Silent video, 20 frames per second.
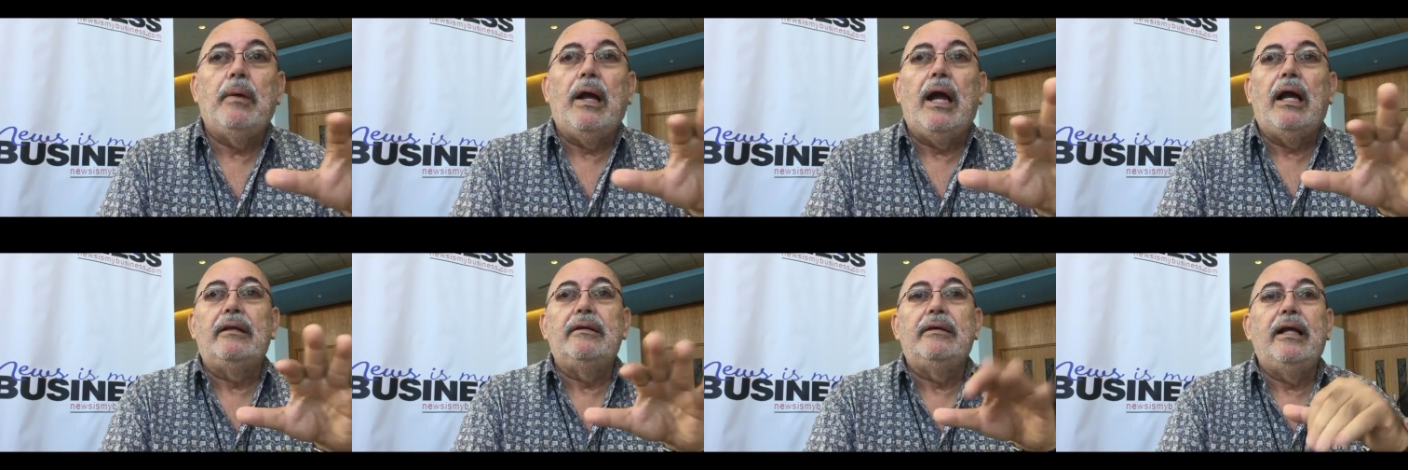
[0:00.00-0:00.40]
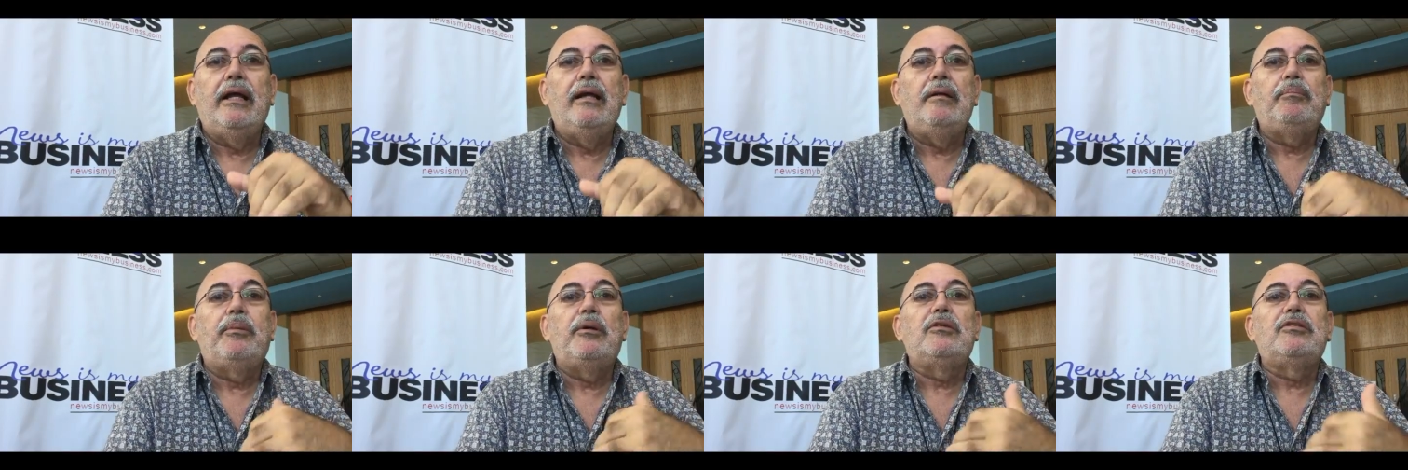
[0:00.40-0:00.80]
And
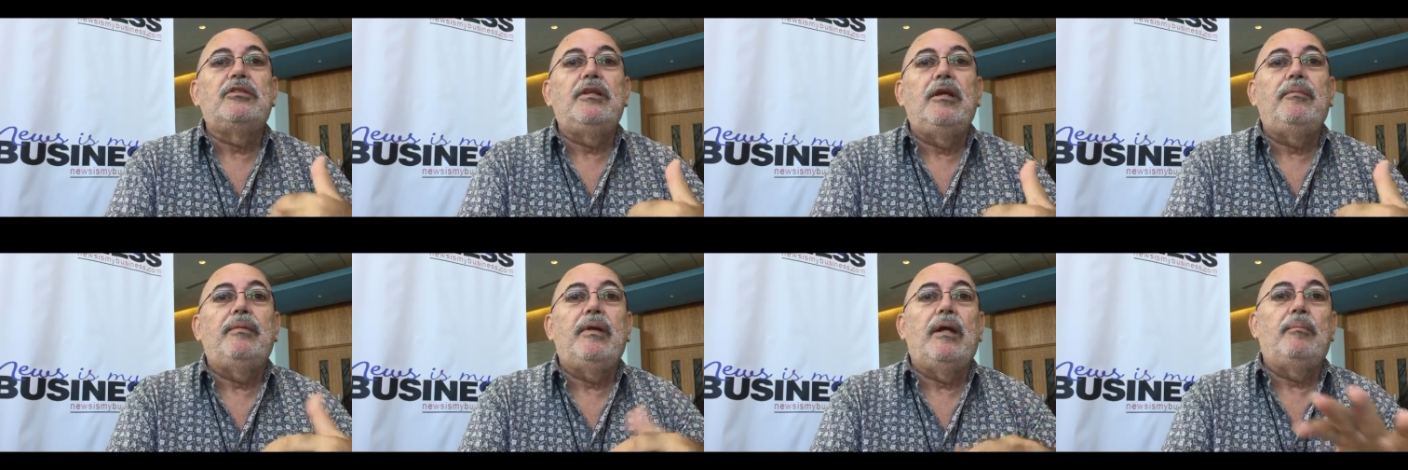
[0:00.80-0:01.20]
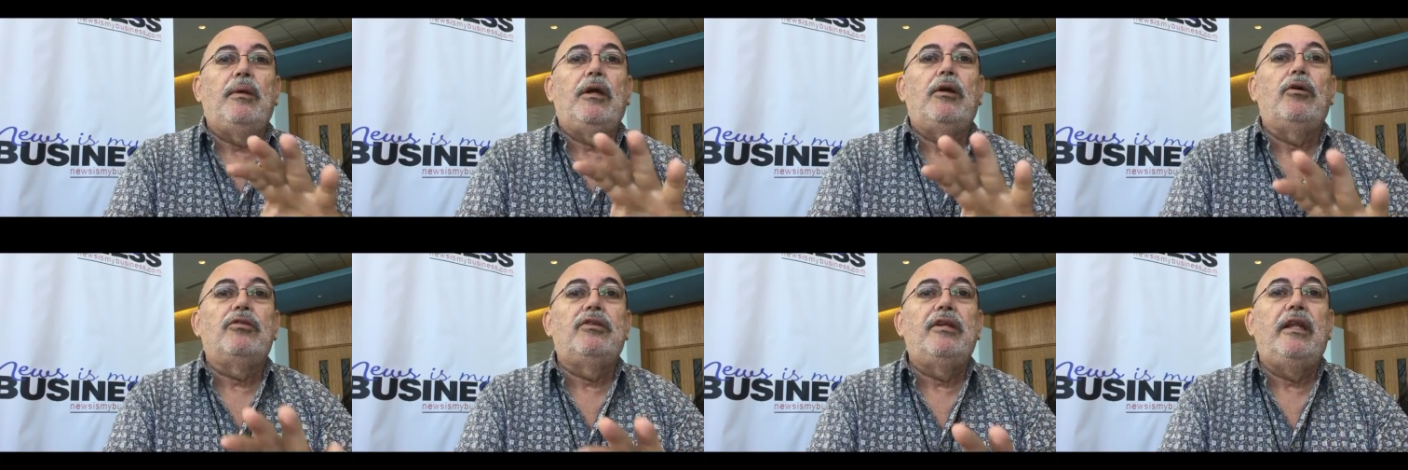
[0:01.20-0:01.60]
they perceive that
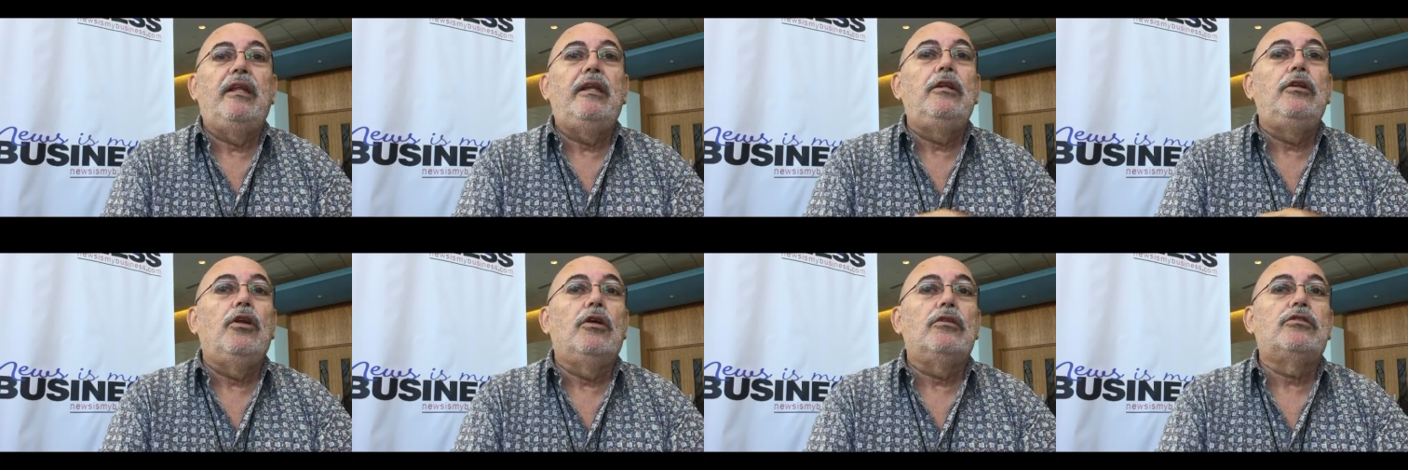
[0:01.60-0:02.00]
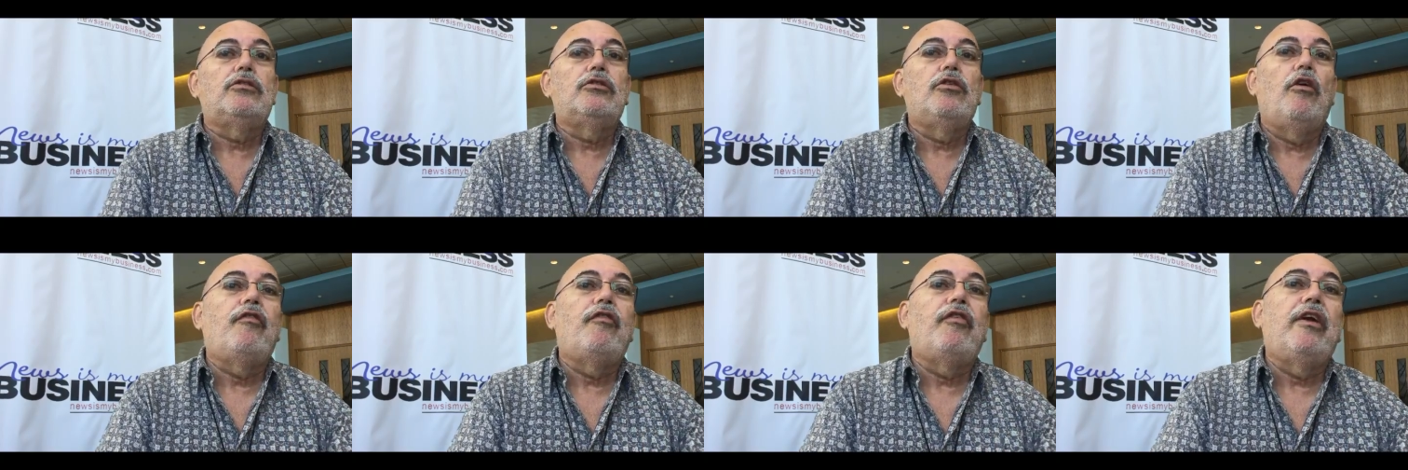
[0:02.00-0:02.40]
because they did not
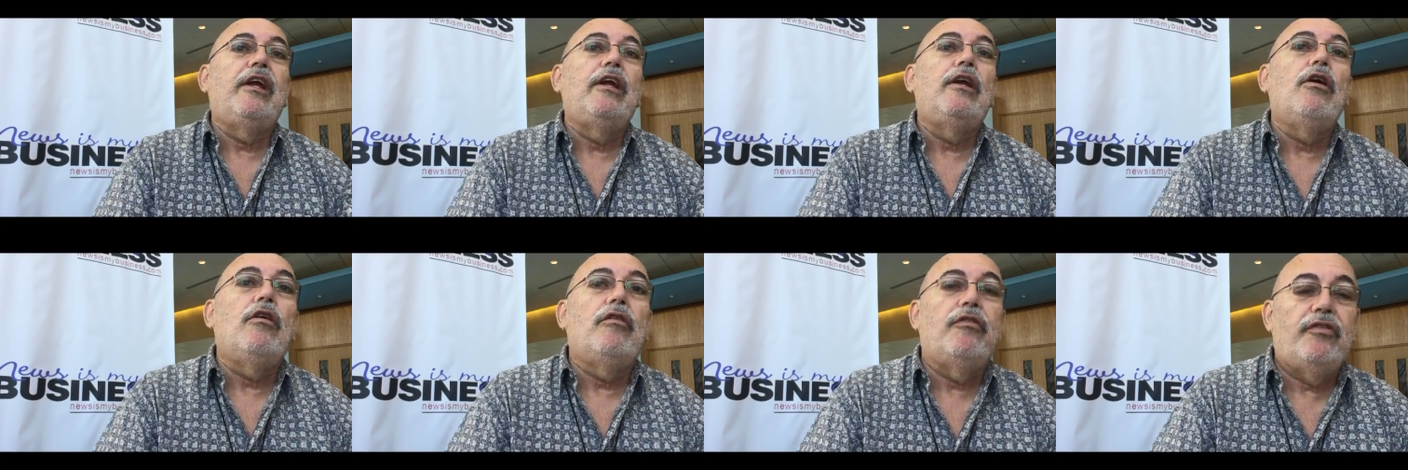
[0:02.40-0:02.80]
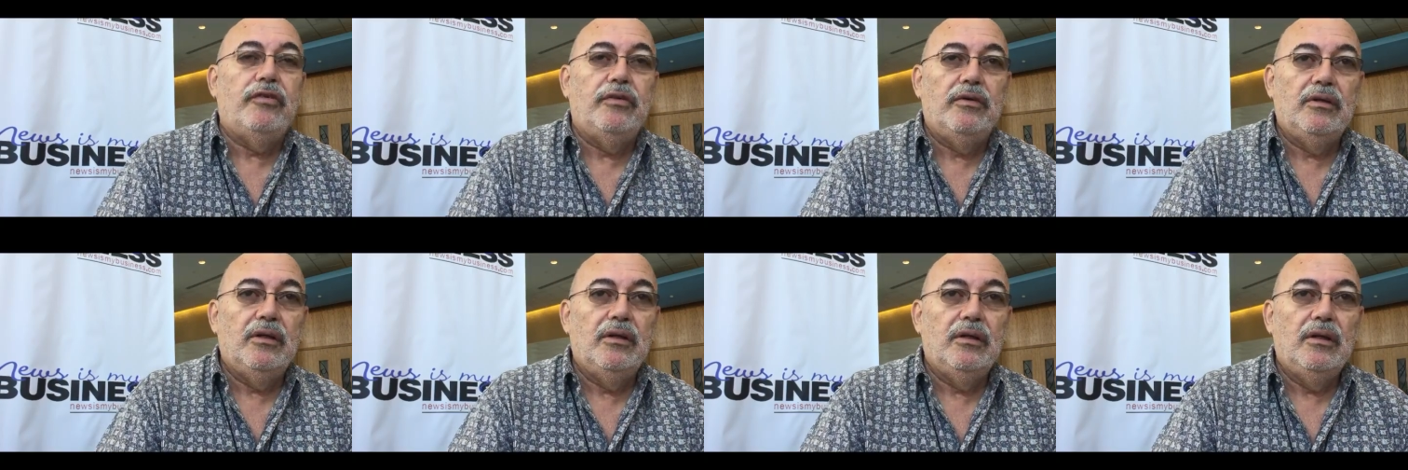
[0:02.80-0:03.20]
suffer enough,
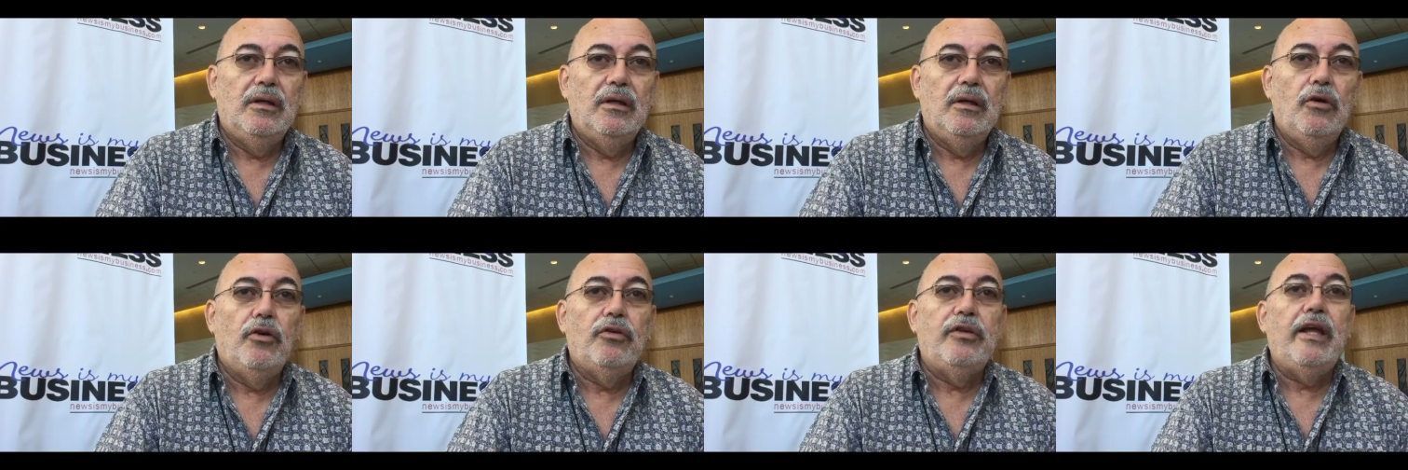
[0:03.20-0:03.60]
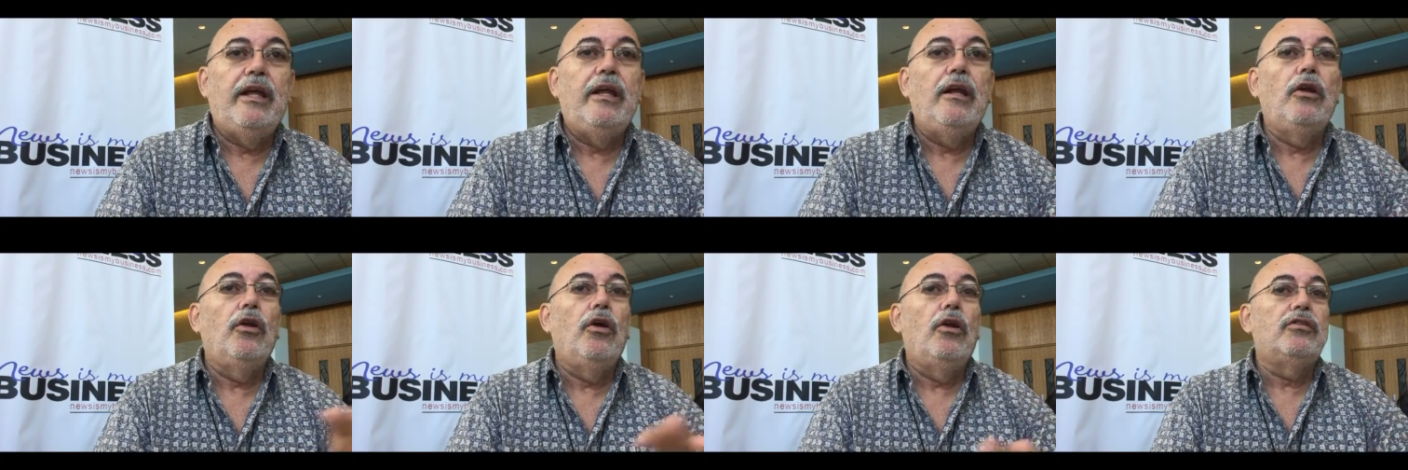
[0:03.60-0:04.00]
or
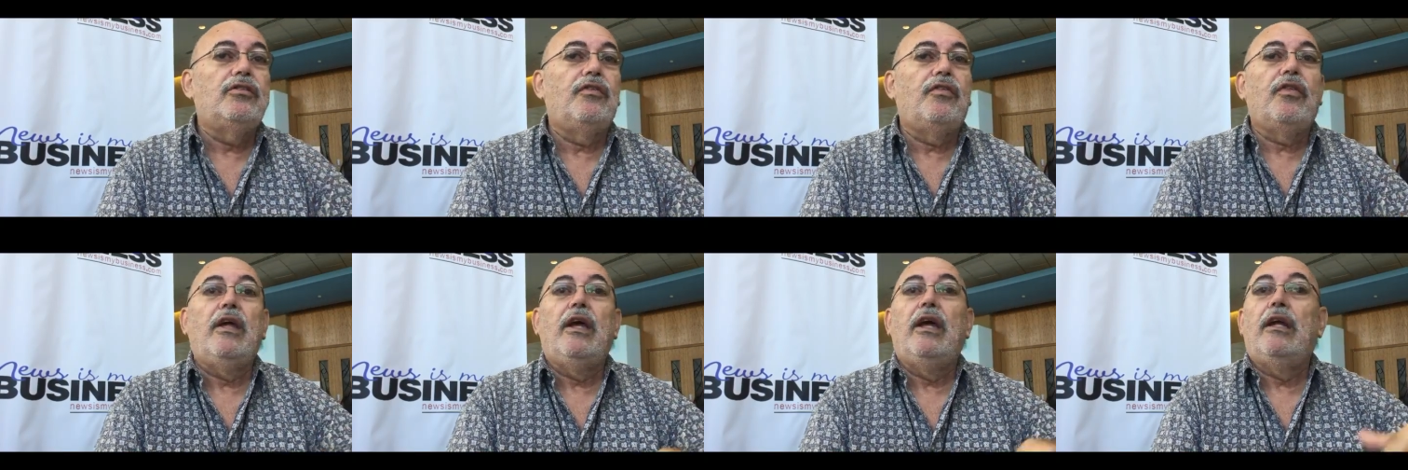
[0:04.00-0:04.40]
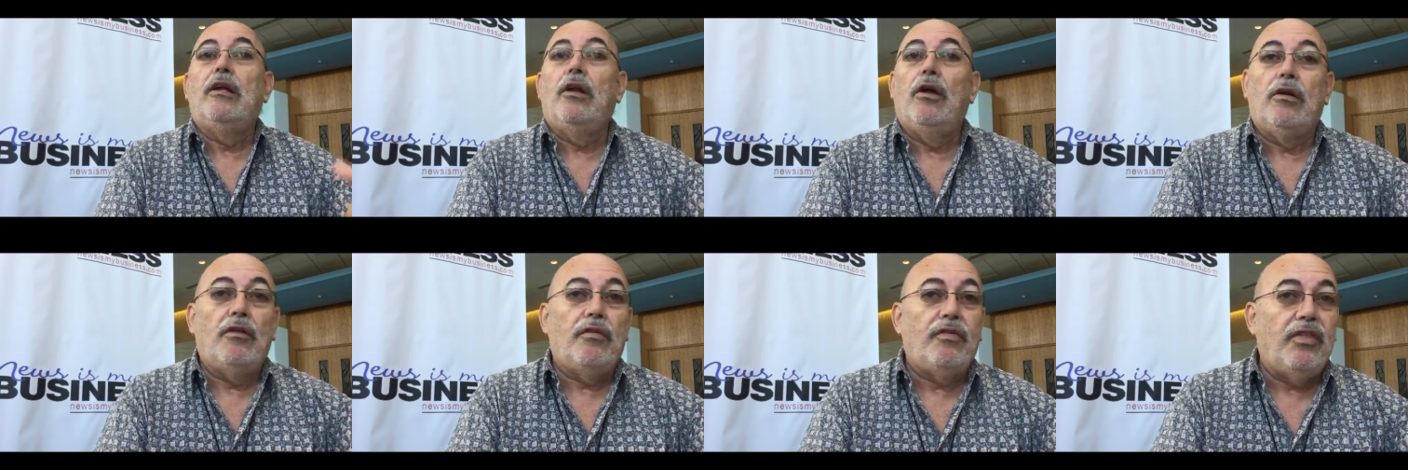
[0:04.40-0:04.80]
they lost a
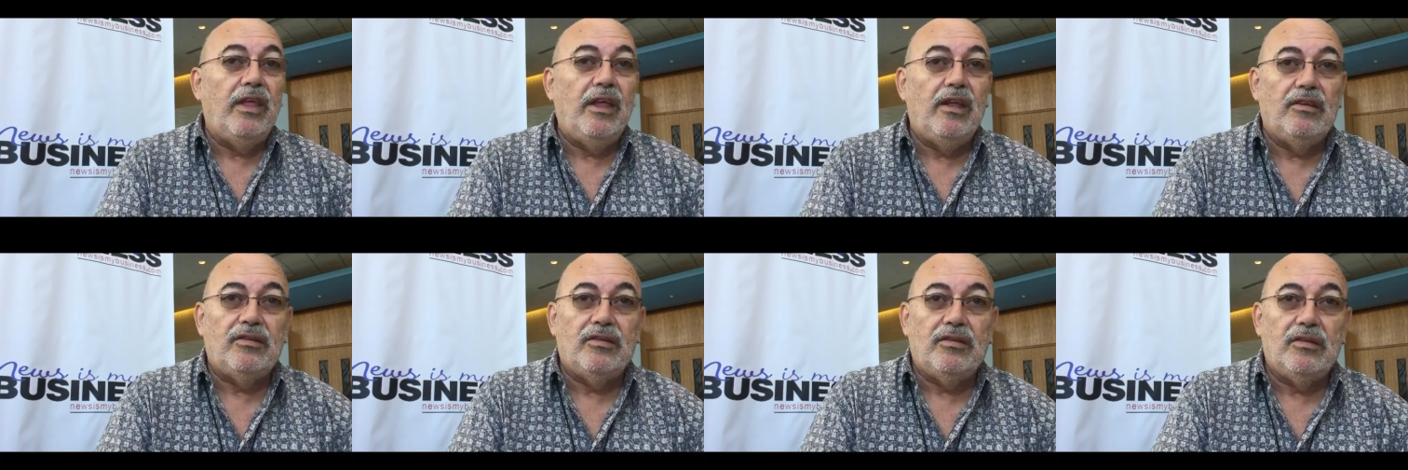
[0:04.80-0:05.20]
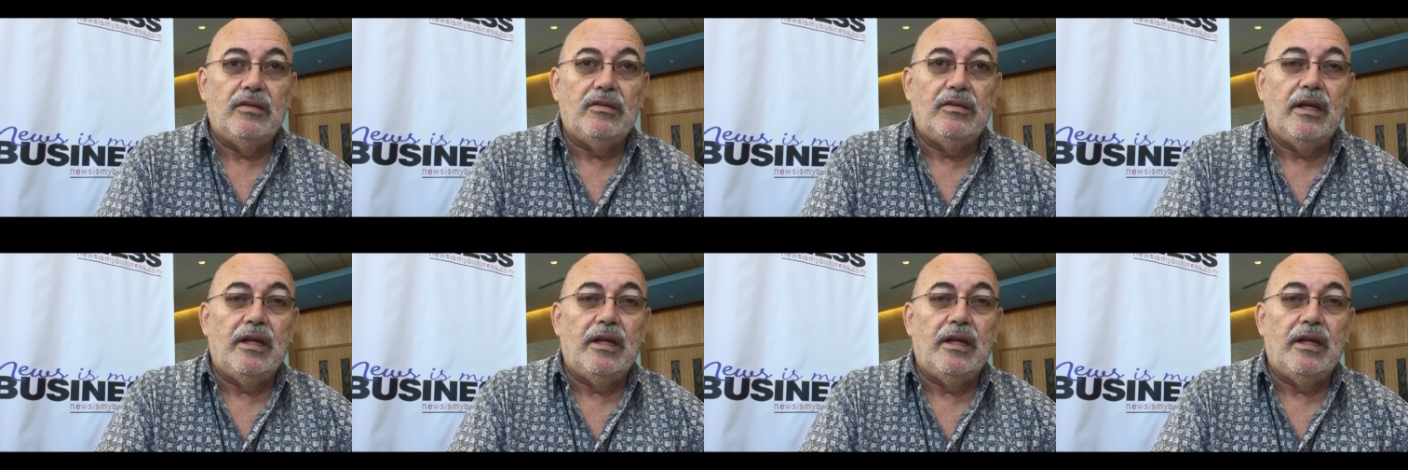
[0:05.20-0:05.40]
lot of things.